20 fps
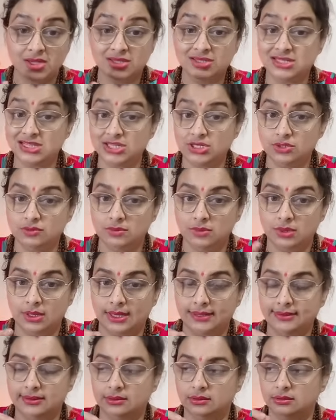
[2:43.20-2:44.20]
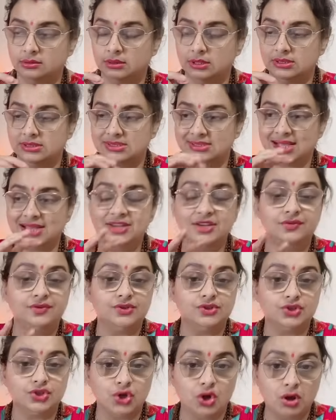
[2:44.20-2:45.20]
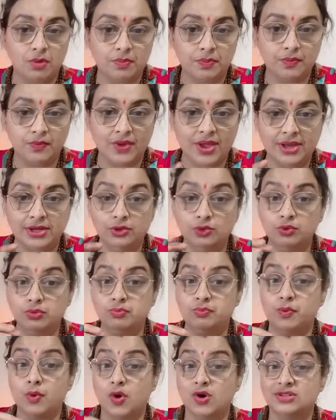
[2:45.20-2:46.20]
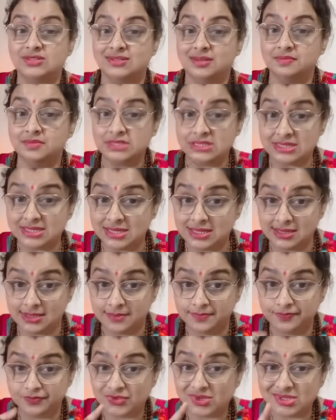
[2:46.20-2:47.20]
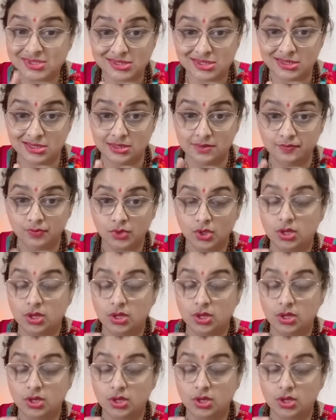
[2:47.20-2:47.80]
tea, like it's kind of a shop where you brought some tea, tea.